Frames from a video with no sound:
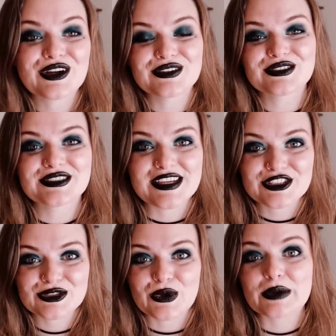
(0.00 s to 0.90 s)
a
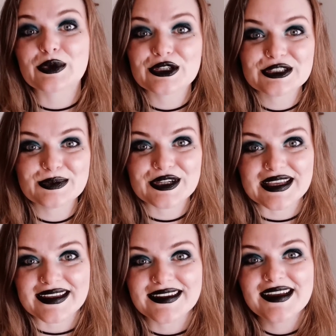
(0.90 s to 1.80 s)
consultation or approach a
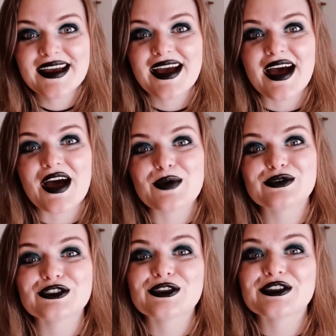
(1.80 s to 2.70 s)
booking
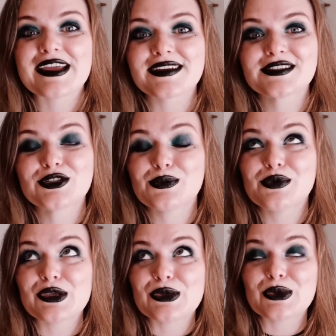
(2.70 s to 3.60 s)
for your
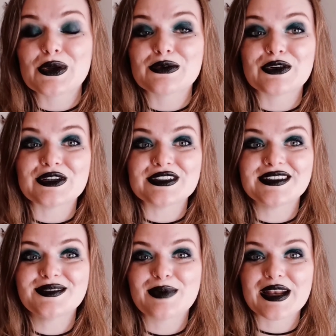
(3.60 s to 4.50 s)
next
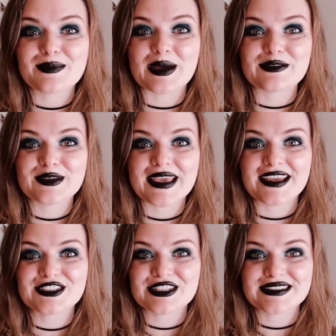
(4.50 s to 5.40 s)
beautiful body
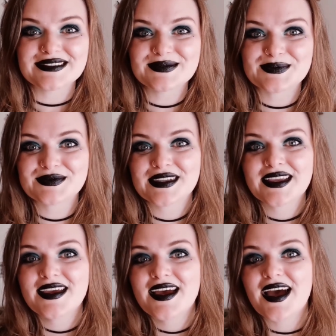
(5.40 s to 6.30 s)
modification.
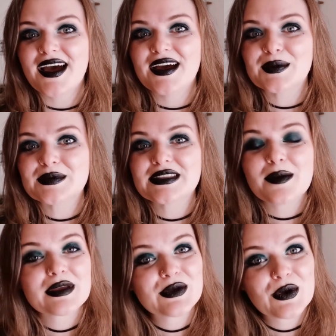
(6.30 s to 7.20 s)

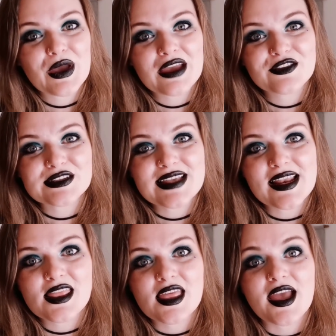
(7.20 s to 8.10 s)
Let me know if there's
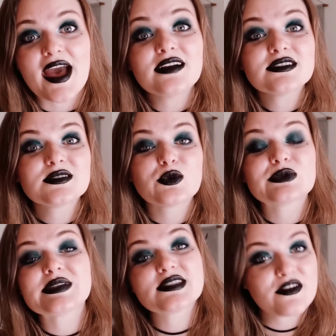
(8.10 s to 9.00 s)
anything else
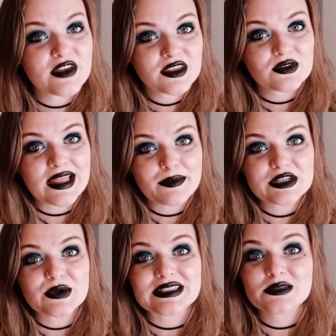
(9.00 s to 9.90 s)
more specific you'd like
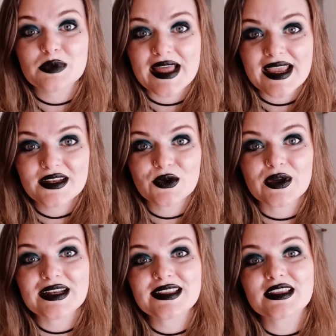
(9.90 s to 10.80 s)
me to explain
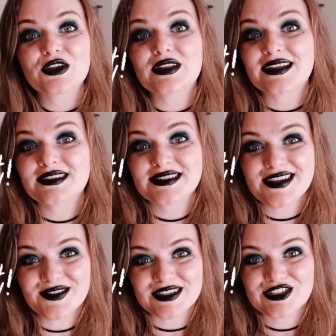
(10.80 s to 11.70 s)
or anything that you'd like to
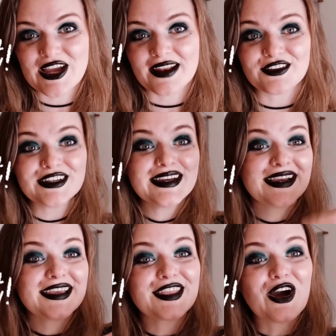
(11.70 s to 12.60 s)
see on this channel
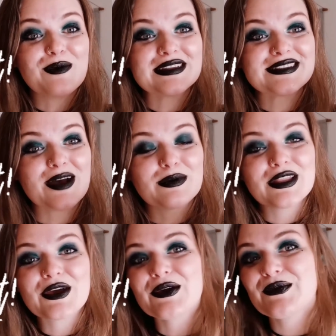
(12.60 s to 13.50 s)
in the comments down
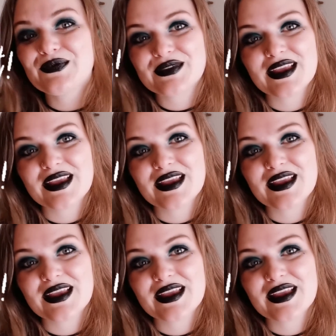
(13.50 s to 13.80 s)
below.